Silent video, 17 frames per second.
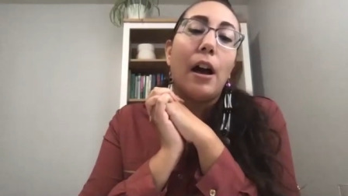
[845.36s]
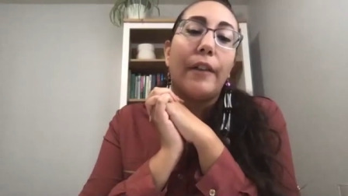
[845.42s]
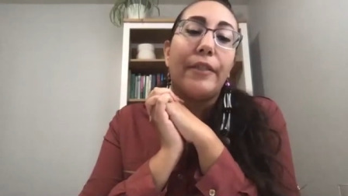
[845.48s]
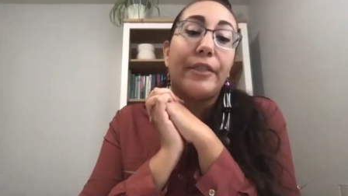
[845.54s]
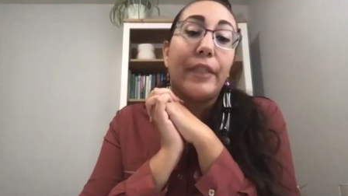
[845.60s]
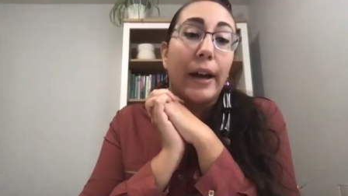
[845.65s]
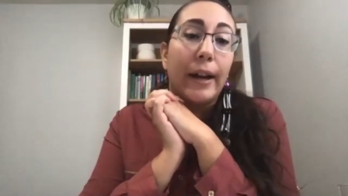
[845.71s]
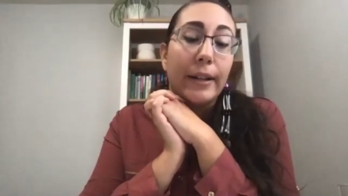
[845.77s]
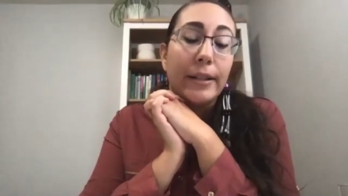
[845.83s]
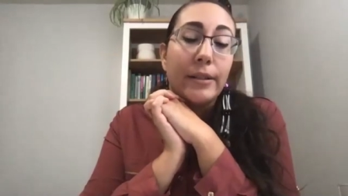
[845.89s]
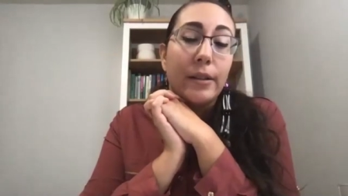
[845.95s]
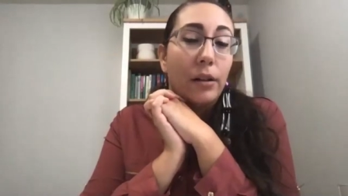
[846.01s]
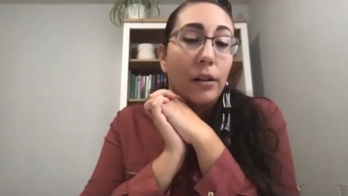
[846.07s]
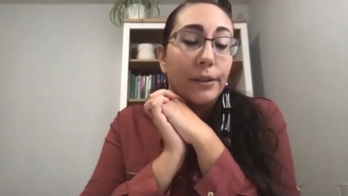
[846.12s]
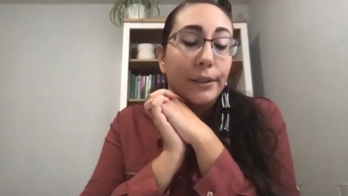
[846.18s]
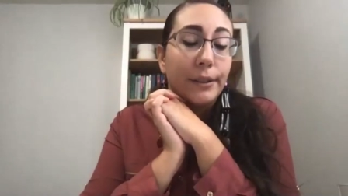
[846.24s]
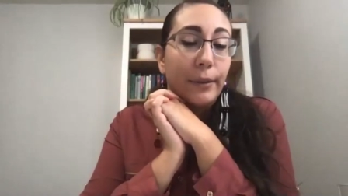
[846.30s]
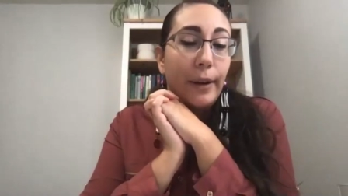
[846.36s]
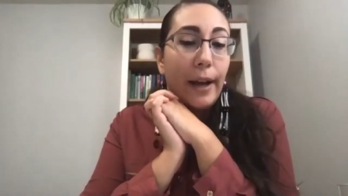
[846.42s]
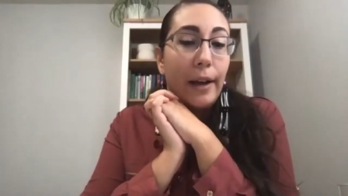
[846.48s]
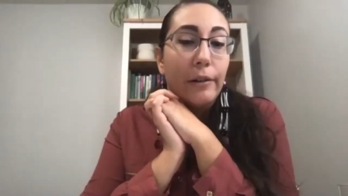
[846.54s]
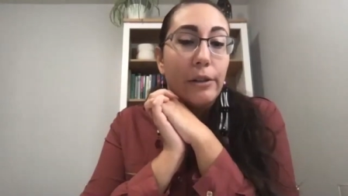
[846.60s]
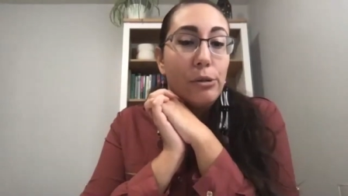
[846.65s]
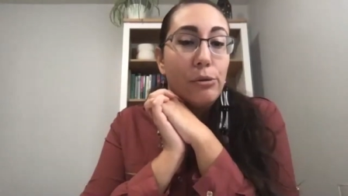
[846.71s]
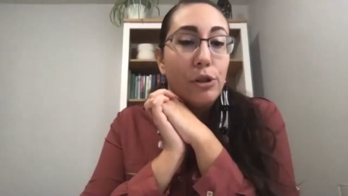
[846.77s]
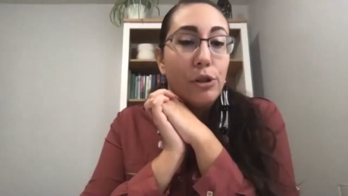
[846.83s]
That is also how
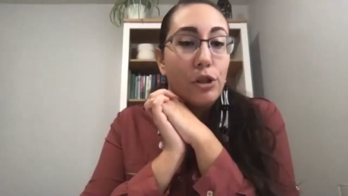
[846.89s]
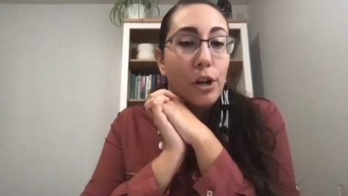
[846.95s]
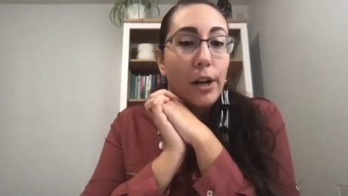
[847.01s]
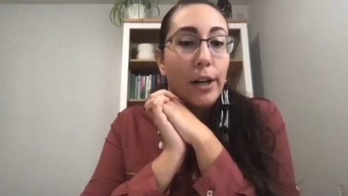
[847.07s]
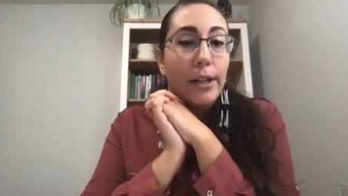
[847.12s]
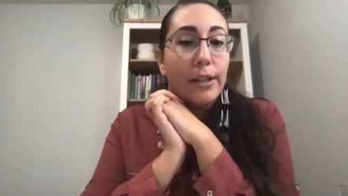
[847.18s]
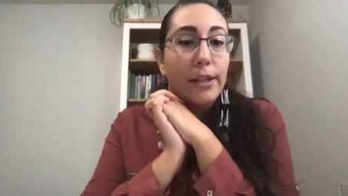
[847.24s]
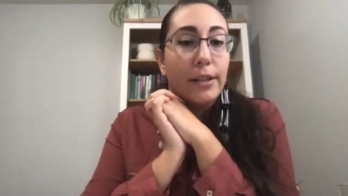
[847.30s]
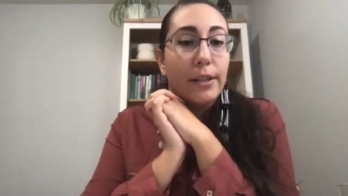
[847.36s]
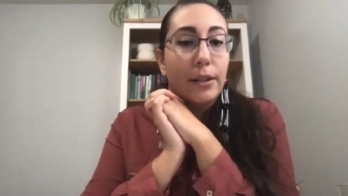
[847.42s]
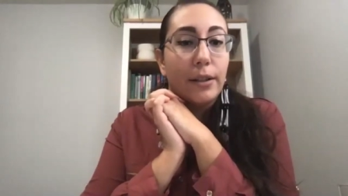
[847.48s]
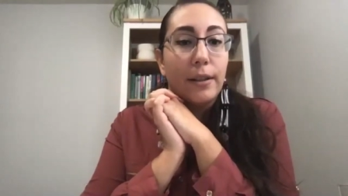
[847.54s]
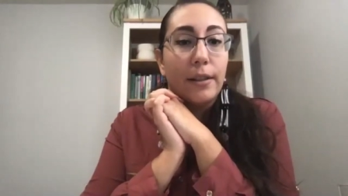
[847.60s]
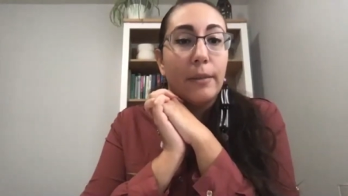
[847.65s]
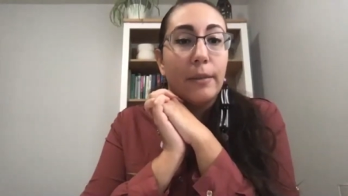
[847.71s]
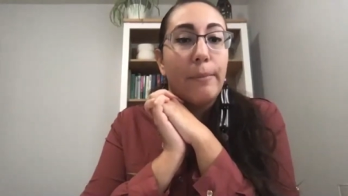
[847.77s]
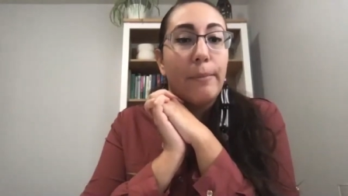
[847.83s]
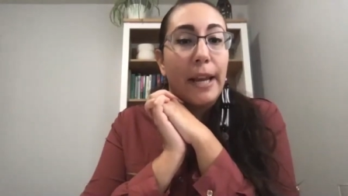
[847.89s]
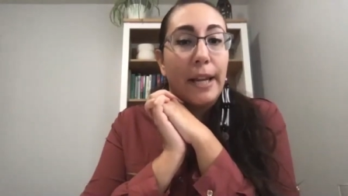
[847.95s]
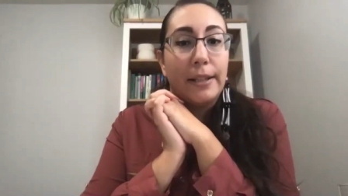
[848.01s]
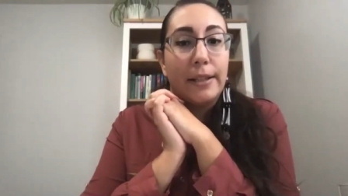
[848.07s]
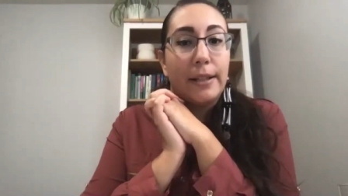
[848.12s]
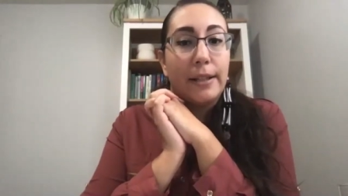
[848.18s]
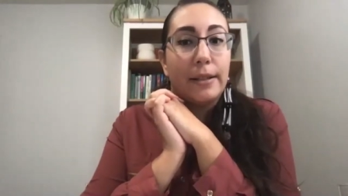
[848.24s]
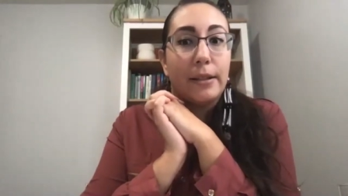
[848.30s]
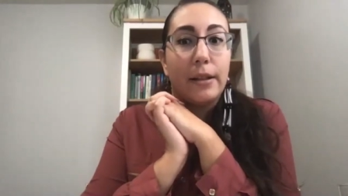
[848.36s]
you start the
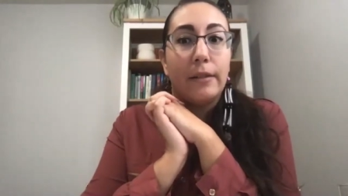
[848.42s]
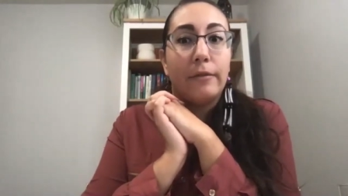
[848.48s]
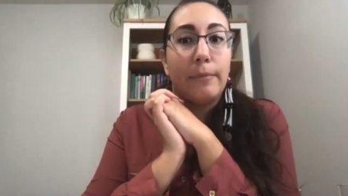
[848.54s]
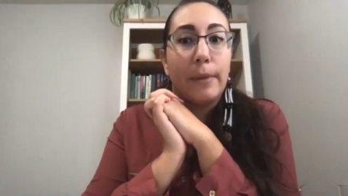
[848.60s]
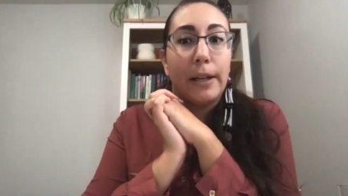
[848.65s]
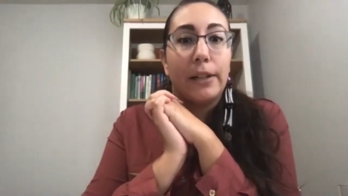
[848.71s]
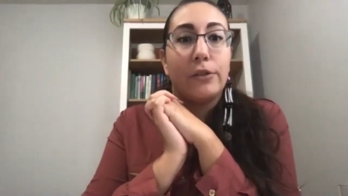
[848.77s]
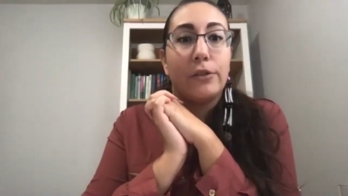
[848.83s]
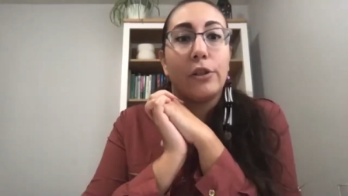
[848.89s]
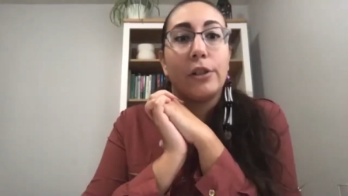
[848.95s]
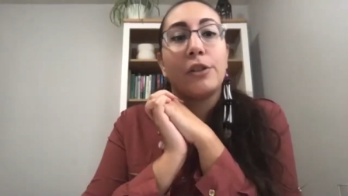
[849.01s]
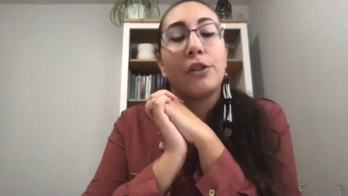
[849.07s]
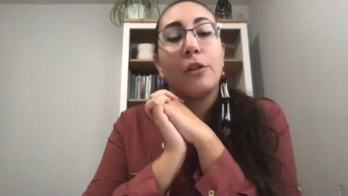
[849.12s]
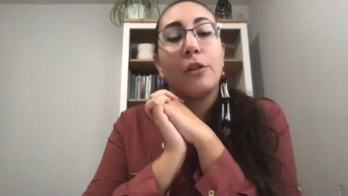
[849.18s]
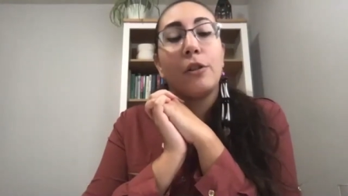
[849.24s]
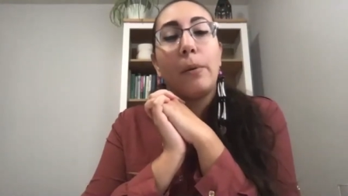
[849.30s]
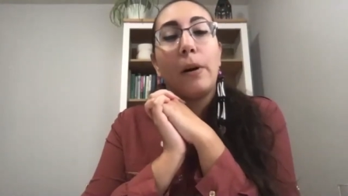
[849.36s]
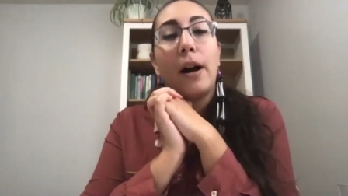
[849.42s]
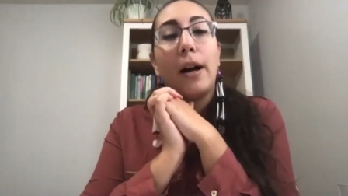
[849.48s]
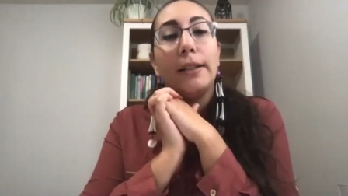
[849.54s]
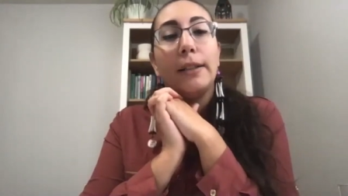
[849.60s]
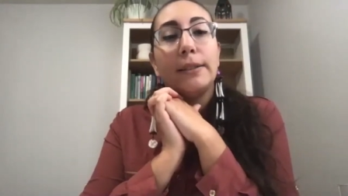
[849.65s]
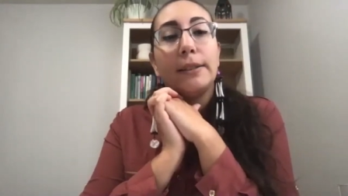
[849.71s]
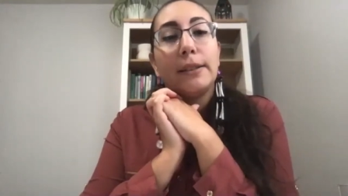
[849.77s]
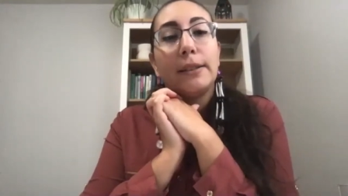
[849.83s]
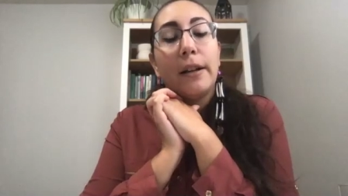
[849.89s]
bases of many traditional
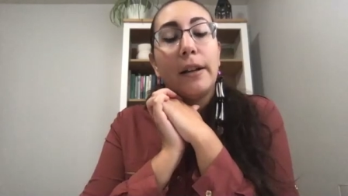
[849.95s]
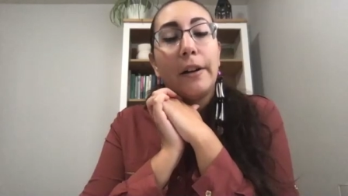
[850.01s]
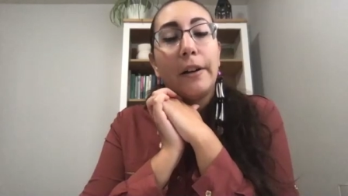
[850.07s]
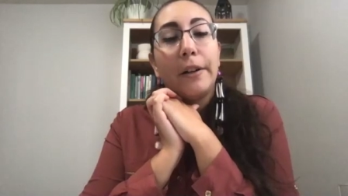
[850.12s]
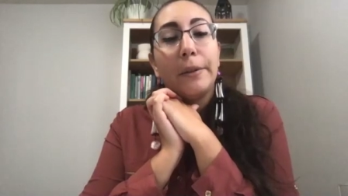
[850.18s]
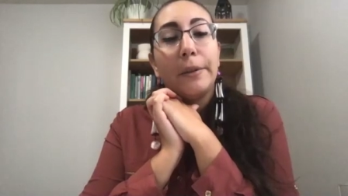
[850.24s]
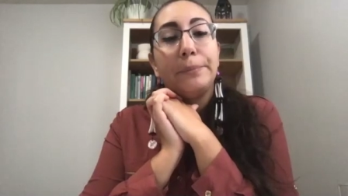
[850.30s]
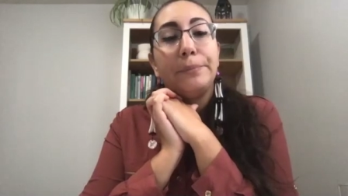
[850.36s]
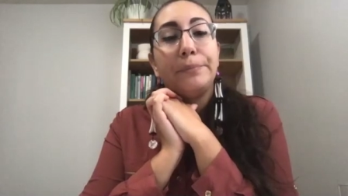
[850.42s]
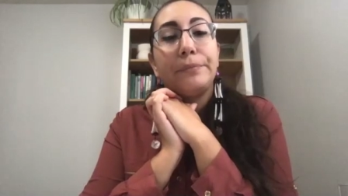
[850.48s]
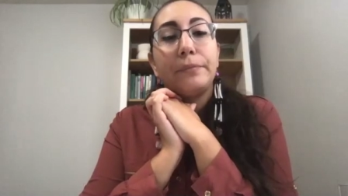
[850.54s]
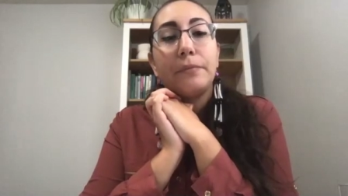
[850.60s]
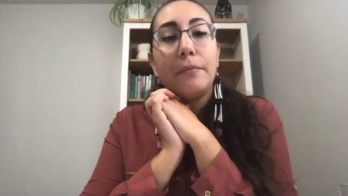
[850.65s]
pots. Um,